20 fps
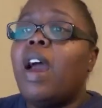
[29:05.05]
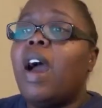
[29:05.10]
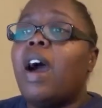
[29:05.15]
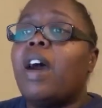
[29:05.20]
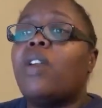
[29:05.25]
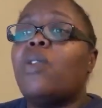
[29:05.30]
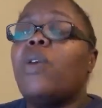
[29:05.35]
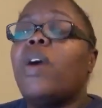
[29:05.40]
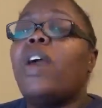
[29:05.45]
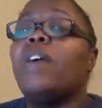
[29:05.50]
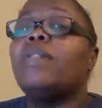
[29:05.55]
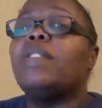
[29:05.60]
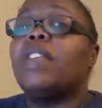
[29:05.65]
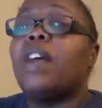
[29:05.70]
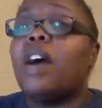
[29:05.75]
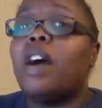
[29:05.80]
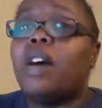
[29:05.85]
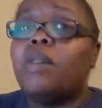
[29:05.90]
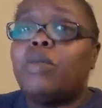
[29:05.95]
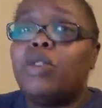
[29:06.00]
I don't have
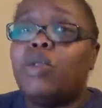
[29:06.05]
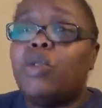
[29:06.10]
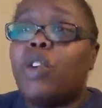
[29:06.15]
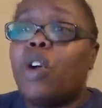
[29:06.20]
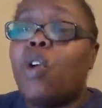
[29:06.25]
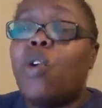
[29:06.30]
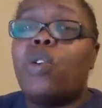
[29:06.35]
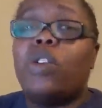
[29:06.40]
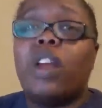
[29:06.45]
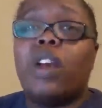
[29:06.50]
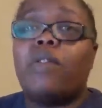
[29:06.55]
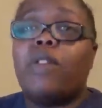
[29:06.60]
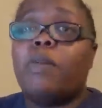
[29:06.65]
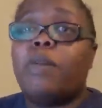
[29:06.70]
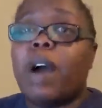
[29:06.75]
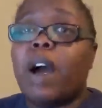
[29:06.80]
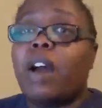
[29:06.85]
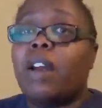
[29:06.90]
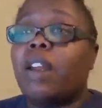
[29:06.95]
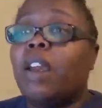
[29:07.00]
time to call
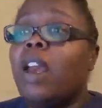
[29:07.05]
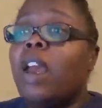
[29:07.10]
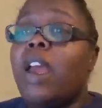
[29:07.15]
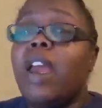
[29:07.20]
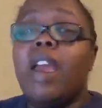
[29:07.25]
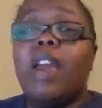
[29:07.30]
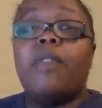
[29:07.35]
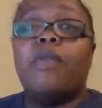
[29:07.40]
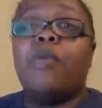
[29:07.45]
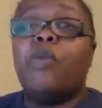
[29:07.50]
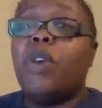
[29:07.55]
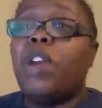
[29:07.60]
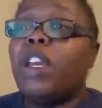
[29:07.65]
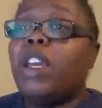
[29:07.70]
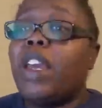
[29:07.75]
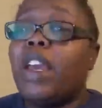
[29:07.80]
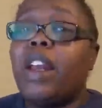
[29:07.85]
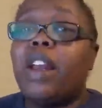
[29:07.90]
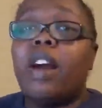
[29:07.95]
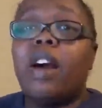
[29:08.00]
everybody. If we
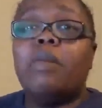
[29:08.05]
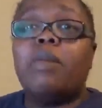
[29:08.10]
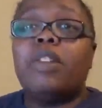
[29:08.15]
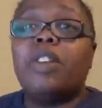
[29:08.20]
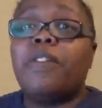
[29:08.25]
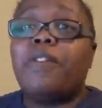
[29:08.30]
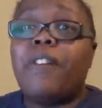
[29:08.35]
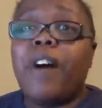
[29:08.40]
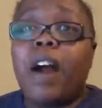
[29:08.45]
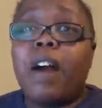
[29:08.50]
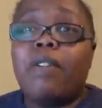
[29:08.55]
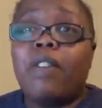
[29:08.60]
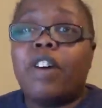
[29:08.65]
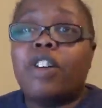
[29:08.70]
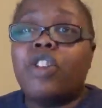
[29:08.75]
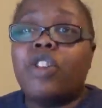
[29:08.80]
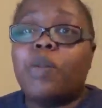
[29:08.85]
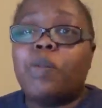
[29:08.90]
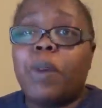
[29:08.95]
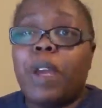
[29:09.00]
get up to
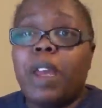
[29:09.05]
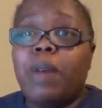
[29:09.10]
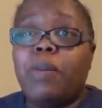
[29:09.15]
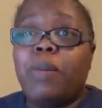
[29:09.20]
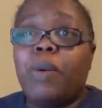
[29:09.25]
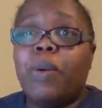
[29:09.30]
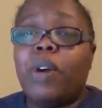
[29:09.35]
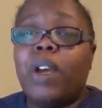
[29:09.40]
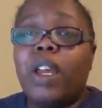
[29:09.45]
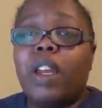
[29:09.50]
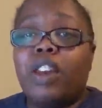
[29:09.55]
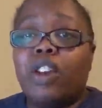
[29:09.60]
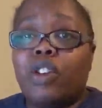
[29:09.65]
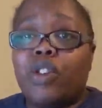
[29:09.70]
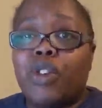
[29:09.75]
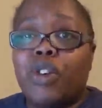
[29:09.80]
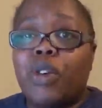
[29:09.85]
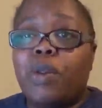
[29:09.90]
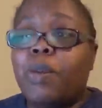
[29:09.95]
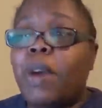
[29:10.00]
500 people in the
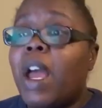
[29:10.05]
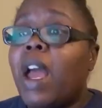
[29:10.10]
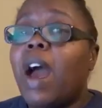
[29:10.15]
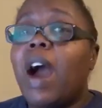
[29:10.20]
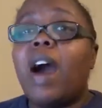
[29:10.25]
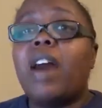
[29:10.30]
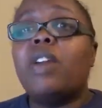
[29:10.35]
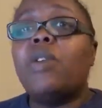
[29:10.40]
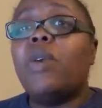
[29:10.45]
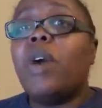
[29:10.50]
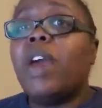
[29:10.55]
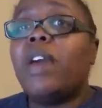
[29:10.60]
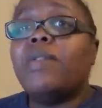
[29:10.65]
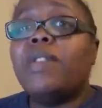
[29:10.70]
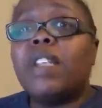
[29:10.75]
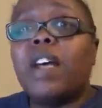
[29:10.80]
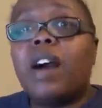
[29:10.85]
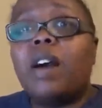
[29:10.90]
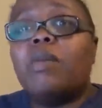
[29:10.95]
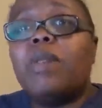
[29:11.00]
group, I don't have
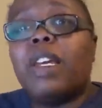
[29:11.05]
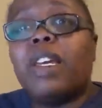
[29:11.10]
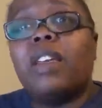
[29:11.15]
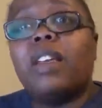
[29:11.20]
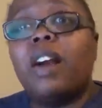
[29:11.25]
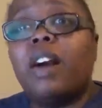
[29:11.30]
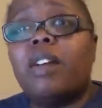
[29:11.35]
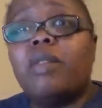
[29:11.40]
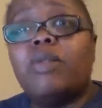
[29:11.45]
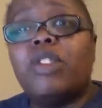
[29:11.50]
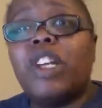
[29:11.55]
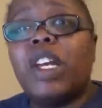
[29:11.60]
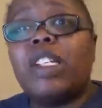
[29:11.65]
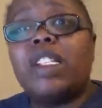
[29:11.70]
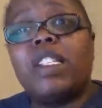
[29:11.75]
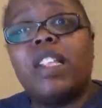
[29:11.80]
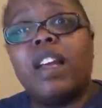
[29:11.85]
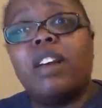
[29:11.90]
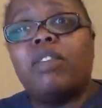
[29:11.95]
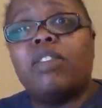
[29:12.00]
time to
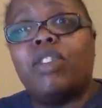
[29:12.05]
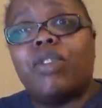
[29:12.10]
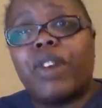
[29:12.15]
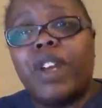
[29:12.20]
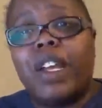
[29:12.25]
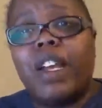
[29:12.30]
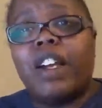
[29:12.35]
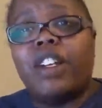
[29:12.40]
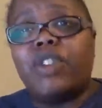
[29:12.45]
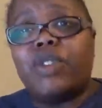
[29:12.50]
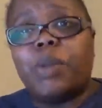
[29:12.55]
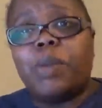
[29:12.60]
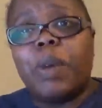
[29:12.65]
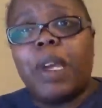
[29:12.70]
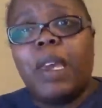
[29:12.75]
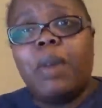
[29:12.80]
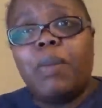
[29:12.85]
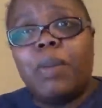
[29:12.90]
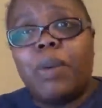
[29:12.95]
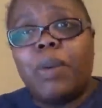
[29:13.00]
chase down 300
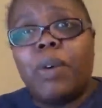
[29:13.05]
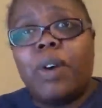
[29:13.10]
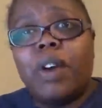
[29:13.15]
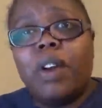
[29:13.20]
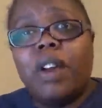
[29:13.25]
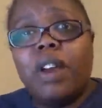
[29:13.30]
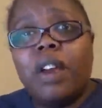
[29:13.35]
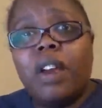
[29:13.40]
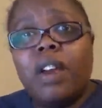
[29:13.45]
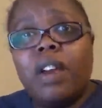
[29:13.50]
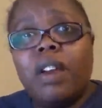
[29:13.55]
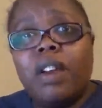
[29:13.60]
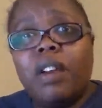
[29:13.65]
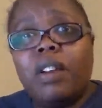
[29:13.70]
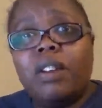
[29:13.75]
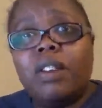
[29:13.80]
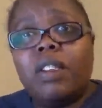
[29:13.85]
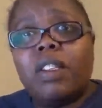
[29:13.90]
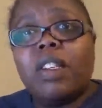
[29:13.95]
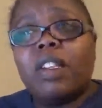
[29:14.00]
people
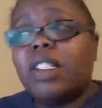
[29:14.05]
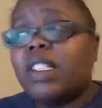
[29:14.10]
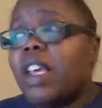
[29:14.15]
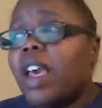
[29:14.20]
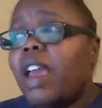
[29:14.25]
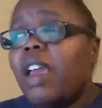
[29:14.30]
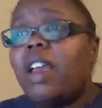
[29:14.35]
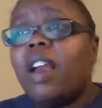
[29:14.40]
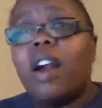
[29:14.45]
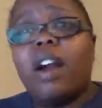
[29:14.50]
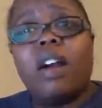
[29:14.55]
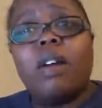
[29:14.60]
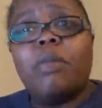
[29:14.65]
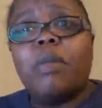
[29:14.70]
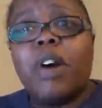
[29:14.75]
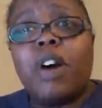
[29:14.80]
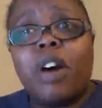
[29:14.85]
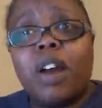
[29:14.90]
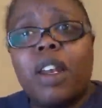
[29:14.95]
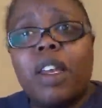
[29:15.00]
to say,
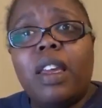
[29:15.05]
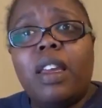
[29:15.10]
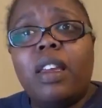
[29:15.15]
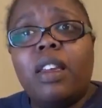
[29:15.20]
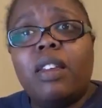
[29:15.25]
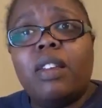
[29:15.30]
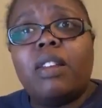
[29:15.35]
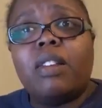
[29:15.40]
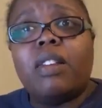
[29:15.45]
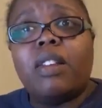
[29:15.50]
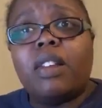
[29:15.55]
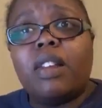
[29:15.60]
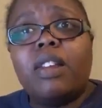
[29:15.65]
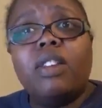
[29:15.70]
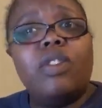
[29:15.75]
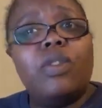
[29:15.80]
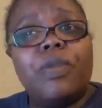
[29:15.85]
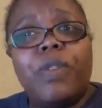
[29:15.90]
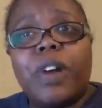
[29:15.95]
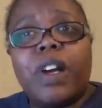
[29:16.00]
honey,
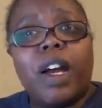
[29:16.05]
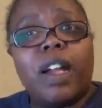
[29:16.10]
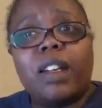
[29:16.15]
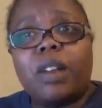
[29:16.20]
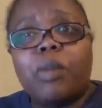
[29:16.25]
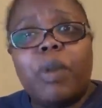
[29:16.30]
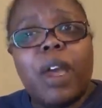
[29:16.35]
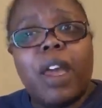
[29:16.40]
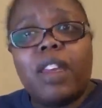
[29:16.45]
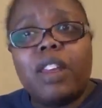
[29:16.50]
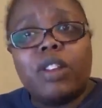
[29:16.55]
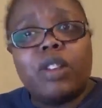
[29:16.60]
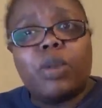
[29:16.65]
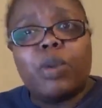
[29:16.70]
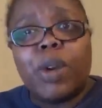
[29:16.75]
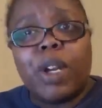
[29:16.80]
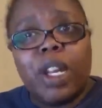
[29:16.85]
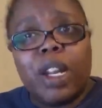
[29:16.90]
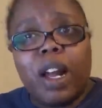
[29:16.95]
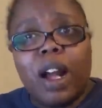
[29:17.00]
you forgot to pay your
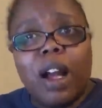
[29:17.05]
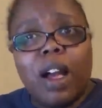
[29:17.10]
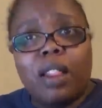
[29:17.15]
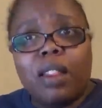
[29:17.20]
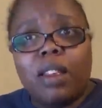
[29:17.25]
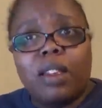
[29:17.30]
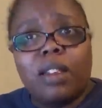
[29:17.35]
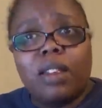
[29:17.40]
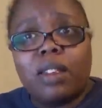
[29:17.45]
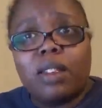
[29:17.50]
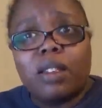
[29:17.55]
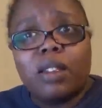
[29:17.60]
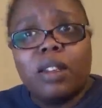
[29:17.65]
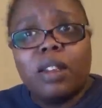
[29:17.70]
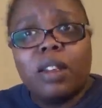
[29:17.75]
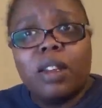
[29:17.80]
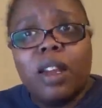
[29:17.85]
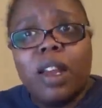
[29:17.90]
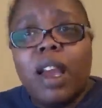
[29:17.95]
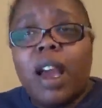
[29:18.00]
$20.
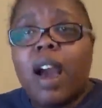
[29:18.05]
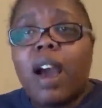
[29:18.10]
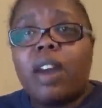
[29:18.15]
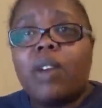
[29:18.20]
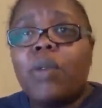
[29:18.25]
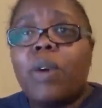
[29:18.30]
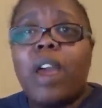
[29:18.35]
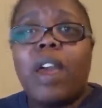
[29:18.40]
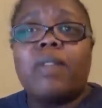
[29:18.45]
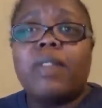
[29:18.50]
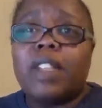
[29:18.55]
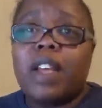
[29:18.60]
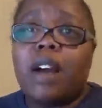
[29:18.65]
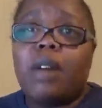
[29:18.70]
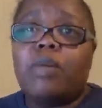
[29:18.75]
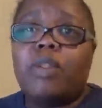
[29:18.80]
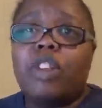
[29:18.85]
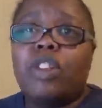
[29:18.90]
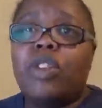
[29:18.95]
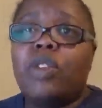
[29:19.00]
I don't have
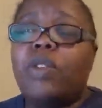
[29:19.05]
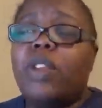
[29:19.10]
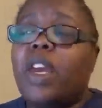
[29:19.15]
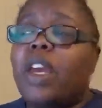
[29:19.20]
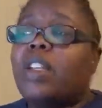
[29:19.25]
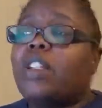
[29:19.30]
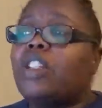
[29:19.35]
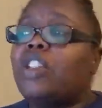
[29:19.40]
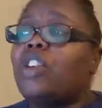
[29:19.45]
time to do that.